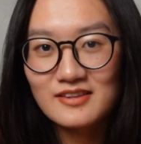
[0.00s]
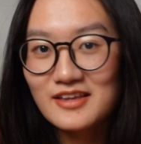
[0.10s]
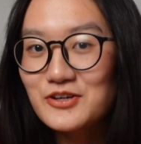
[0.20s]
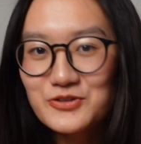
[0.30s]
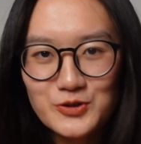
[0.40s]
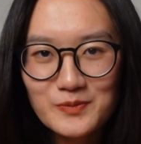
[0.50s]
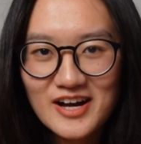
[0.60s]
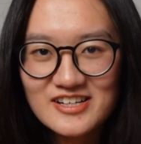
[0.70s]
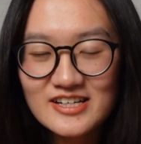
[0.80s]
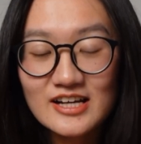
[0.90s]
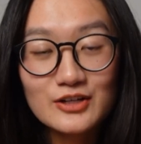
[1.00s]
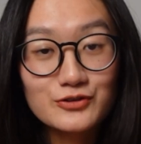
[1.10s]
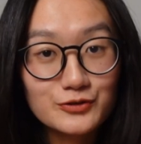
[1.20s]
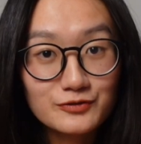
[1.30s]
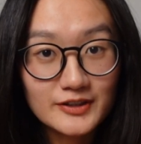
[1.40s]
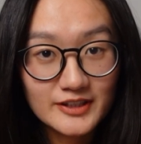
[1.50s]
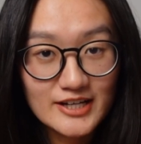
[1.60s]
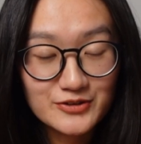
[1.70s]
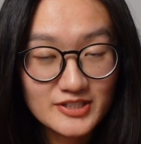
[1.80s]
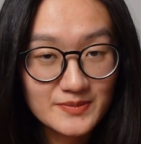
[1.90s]
Thank you so much. Don't
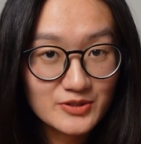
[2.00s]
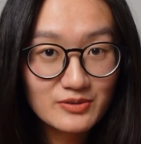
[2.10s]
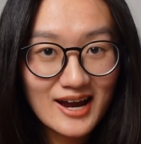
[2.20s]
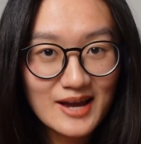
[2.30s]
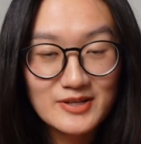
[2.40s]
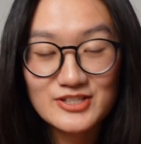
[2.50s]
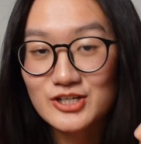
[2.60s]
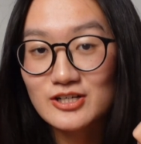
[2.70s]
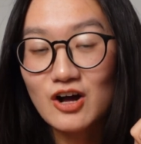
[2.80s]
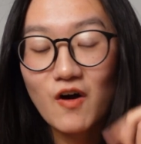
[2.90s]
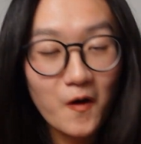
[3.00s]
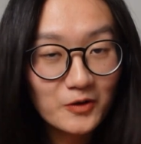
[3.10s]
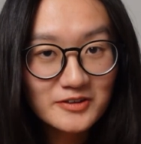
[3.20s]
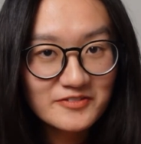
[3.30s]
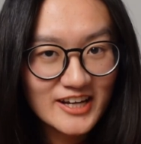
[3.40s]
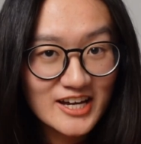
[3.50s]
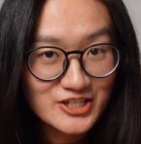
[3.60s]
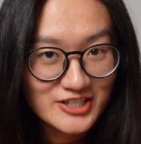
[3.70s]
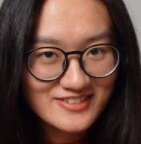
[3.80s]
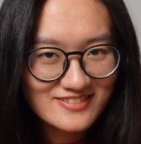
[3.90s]
forget to subscribe and turn on all
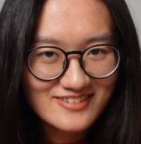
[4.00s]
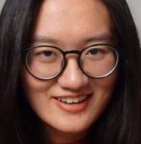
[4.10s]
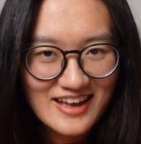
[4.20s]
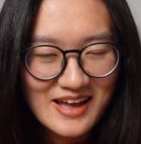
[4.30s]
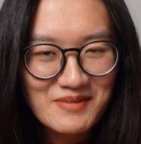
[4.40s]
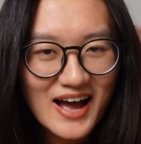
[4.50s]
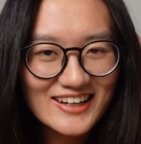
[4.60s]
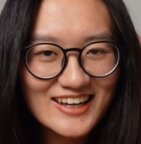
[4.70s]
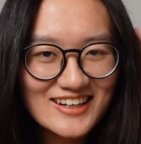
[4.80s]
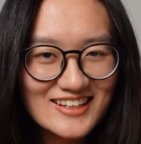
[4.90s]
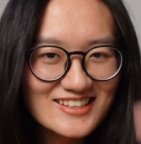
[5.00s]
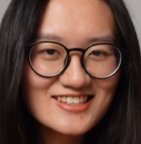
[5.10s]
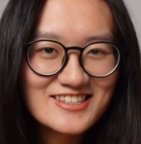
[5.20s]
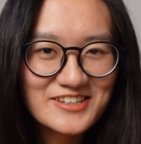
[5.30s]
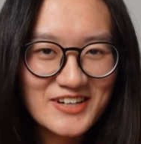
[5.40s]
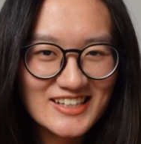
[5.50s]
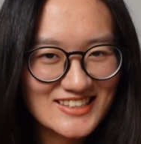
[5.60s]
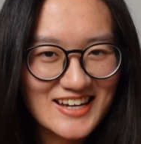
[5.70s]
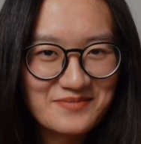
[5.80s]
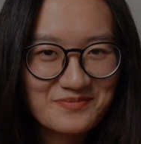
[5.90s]
notifications. I'm Aliena. See you next
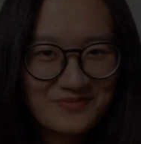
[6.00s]
time.